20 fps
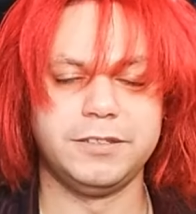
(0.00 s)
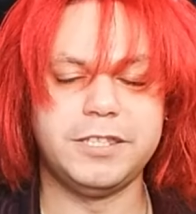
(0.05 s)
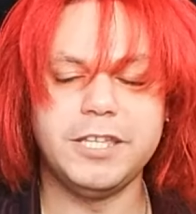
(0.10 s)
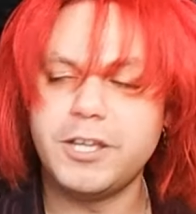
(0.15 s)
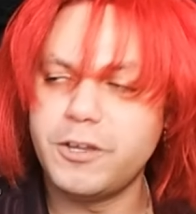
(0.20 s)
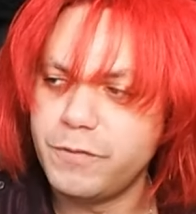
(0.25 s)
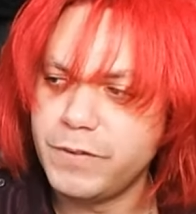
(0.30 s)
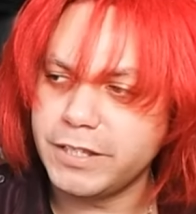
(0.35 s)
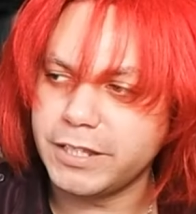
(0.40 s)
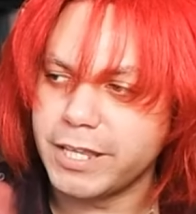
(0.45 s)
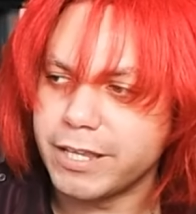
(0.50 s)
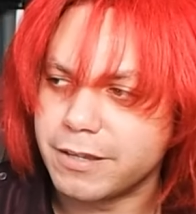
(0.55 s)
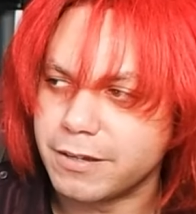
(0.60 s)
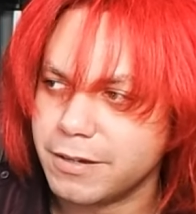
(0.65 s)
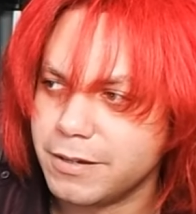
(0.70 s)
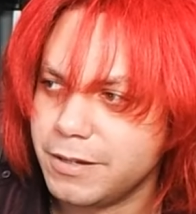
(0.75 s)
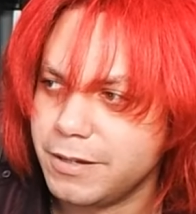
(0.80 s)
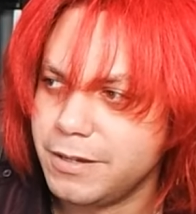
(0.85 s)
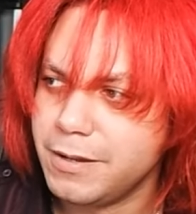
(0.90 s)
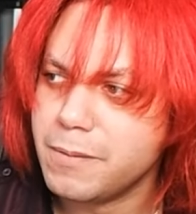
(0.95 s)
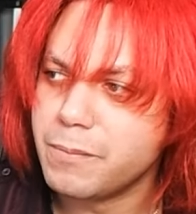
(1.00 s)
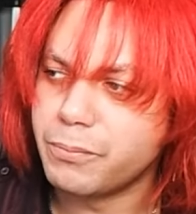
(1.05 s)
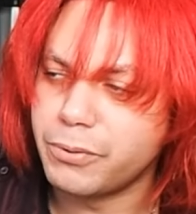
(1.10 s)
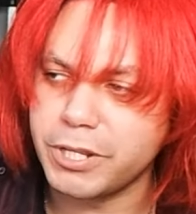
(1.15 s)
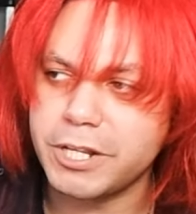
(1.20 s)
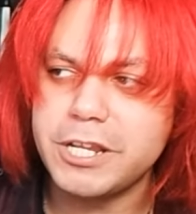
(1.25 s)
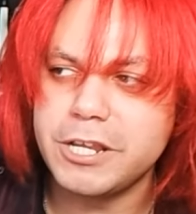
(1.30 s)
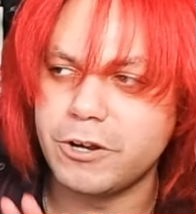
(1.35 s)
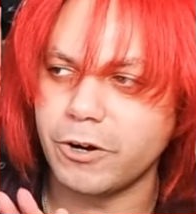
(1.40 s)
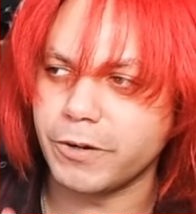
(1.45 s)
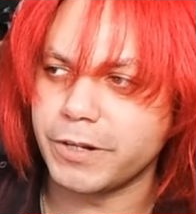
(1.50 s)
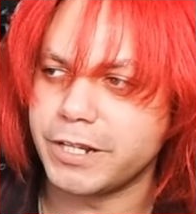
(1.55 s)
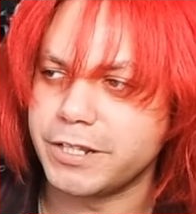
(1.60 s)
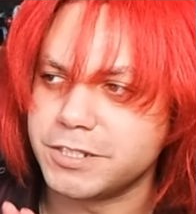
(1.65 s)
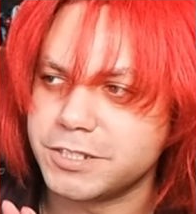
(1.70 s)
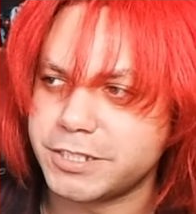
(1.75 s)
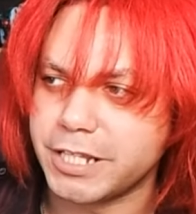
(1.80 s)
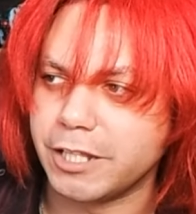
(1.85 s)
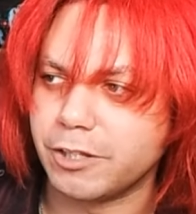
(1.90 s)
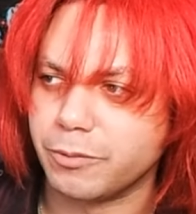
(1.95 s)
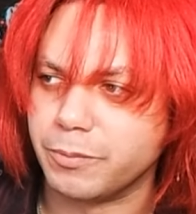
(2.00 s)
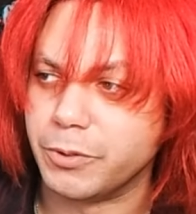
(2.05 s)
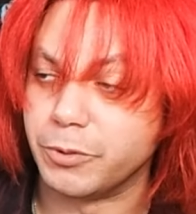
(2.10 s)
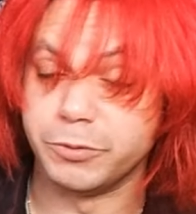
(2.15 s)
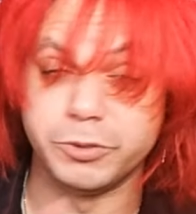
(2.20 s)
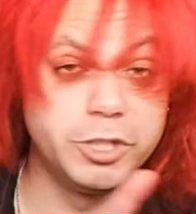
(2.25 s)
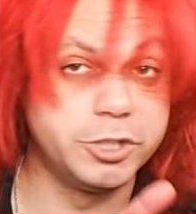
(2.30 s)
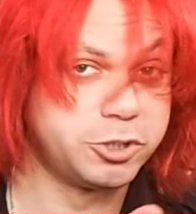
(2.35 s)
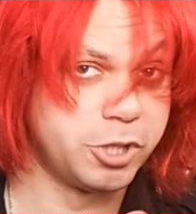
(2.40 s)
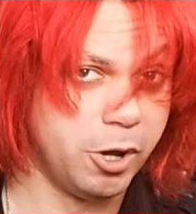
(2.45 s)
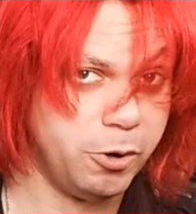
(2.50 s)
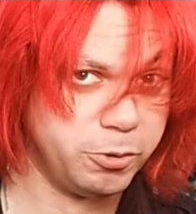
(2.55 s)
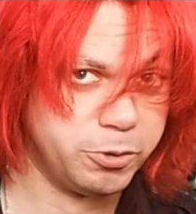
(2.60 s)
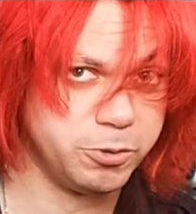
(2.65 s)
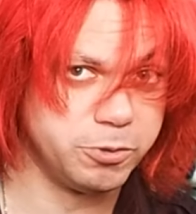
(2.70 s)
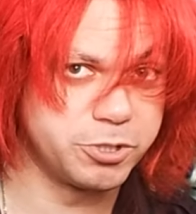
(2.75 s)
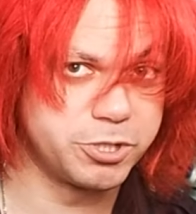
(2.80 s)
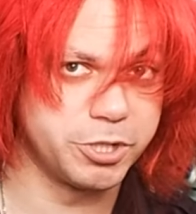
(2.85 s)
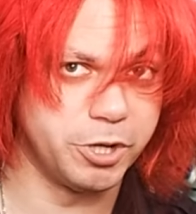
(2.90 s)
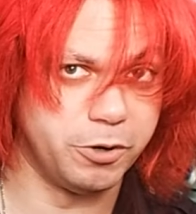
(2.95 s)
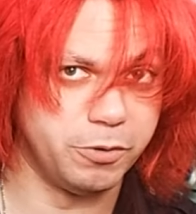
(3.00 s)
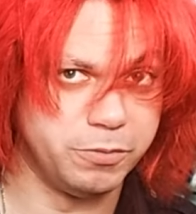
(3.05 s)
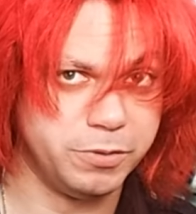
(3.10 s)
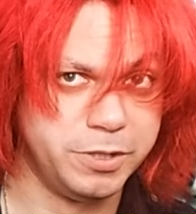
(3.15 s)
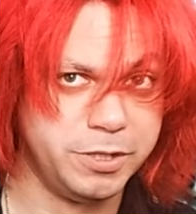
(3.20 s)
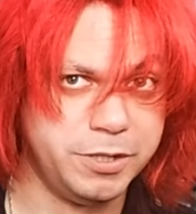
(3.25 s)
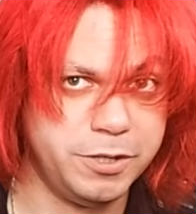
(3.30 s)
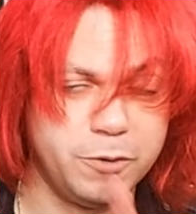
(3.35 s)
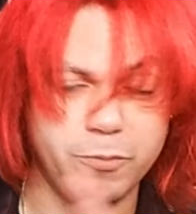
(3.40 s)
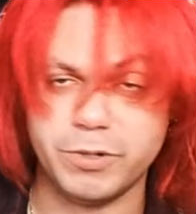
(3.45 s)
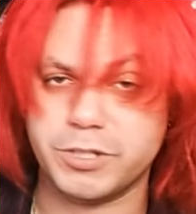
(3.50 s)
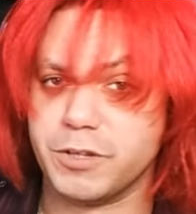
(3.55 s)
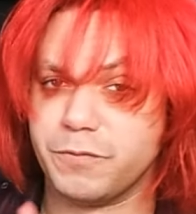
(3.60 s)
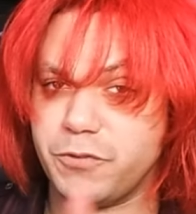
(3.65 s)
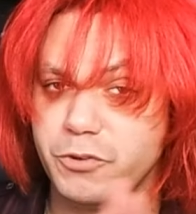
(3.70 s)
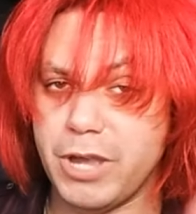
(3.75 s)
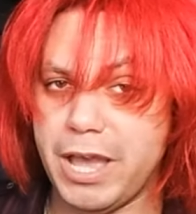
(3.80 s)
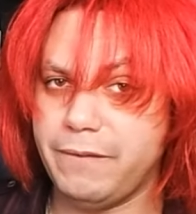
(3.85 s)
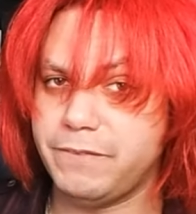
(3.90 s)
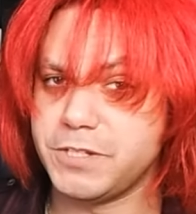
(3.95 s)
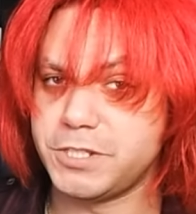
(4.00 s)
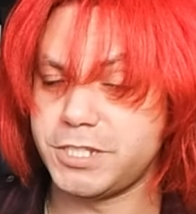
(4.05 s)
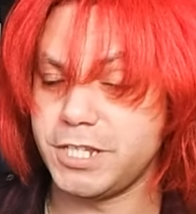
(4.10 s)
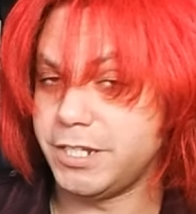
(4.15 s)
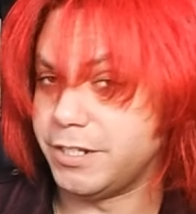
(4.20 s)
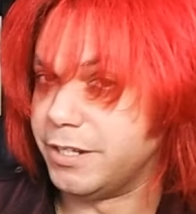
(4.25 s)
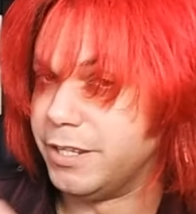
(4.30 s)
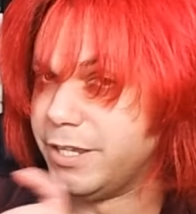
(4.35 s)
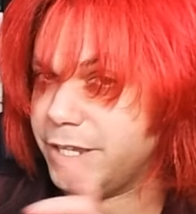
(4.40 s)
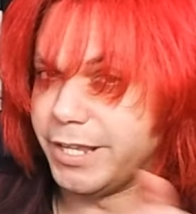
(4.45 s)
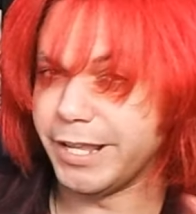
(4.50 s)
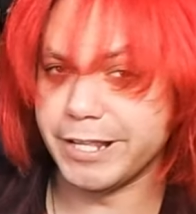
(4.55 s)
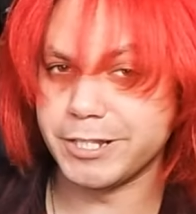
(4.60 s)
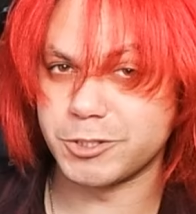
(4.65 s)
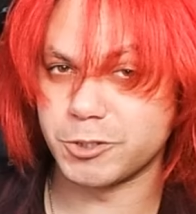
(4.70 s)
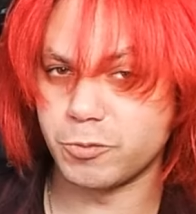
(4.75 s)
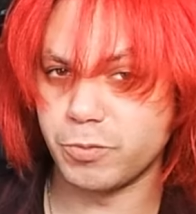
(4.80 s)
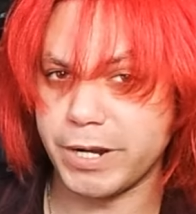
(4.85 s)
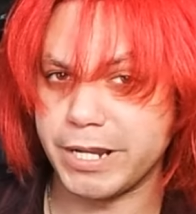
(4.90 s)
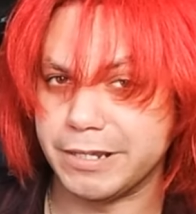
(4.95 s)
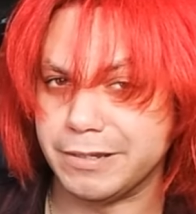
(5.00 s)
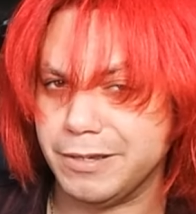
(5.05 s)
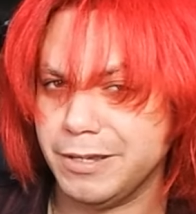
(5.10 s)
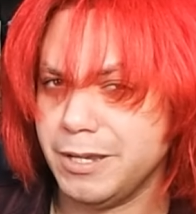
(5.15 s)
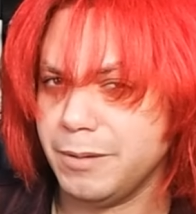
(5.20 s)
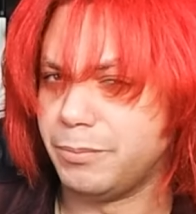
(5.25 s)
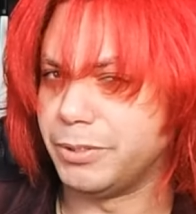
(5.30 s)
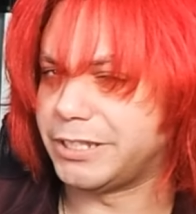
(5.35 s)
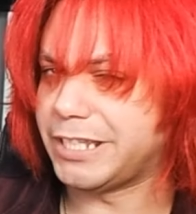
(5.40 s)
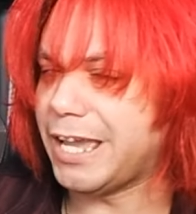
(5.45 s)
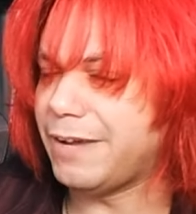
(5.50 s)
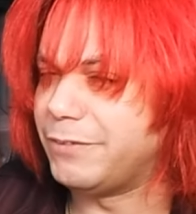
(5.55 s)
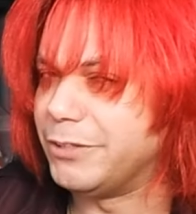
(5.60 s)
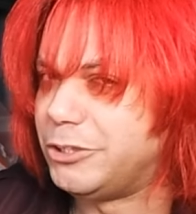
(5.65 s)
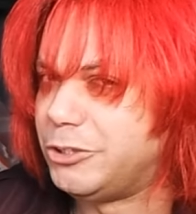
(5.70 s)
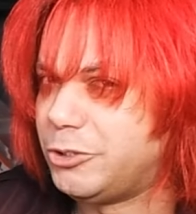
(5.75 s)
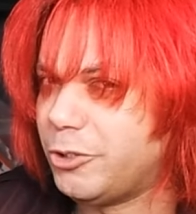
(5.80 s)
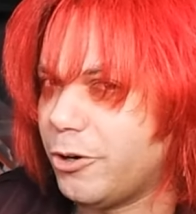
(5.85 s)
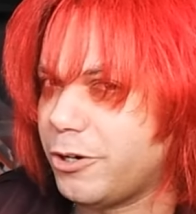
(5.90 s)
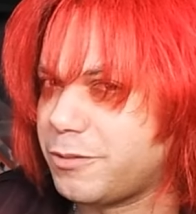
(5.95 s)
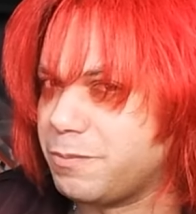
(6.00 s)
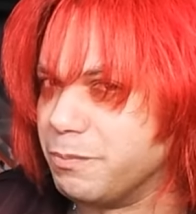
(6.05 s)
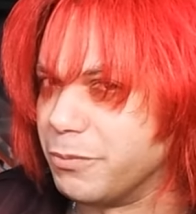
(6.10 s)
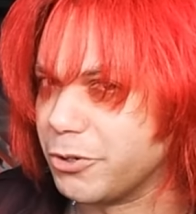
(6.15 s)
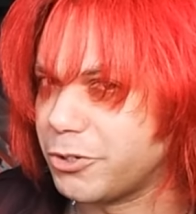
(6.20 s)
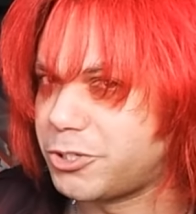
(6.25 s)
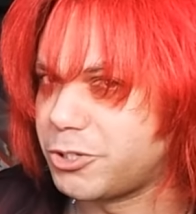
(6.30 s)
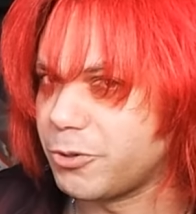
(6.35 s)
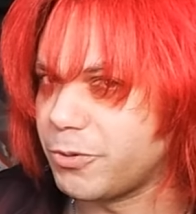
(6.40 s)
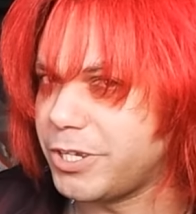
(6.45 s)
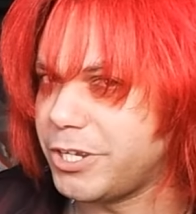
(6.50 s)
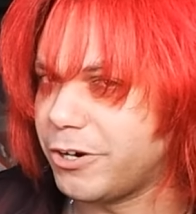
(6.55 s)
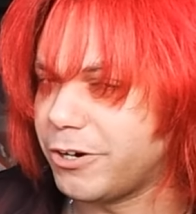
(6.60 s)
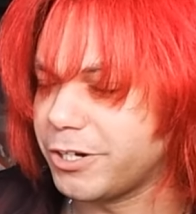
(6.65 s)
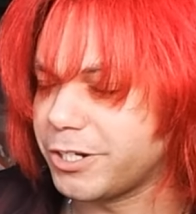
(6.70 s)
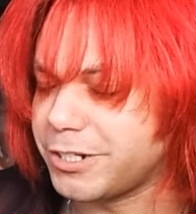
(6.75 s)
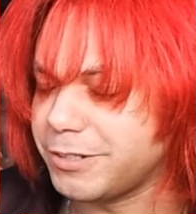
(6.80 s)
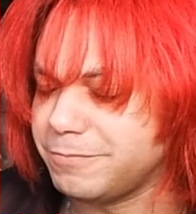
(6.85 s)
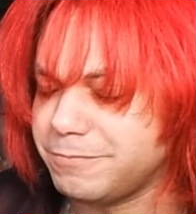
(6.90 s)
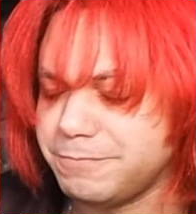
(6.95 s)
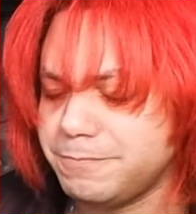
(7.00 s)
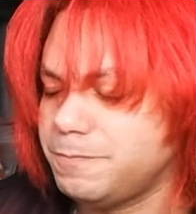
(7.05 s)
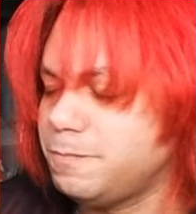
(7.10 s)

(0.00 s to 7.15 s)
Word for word: Think of it like Pretty Guardian Sailor Moon, the Toku show, which if you haven't seen is great, but they have a dark Mercury arc?